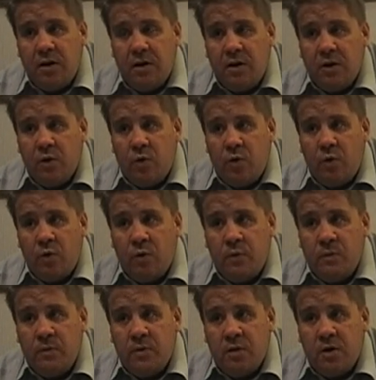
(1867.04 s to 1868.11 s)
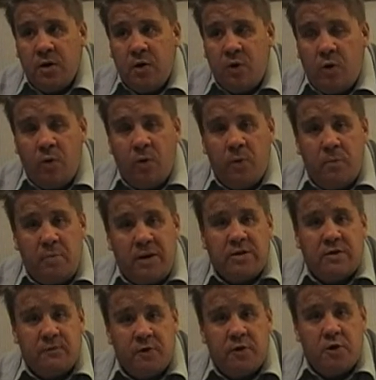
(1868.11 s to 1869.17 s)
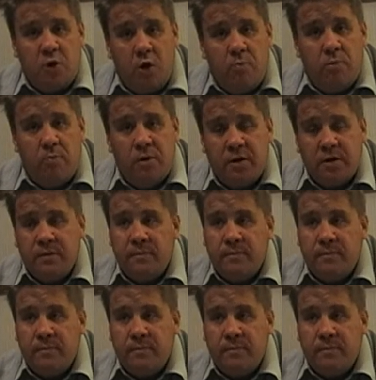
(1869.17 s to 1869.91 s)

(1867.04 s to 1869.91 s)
you know, all the better for the nobleman.